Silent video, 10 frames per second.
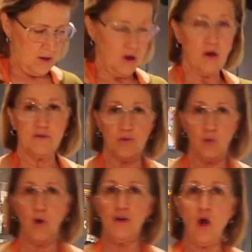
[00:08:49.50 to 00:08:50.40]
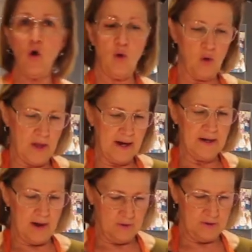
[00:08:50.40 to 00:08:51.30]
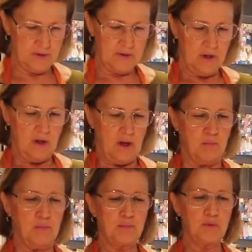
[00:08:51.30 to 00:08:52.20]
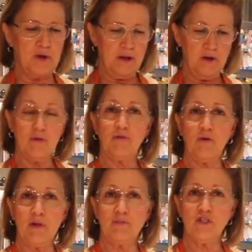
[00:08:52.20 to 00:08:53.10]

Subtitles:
calls for 1 whole 8-ounce brick of cream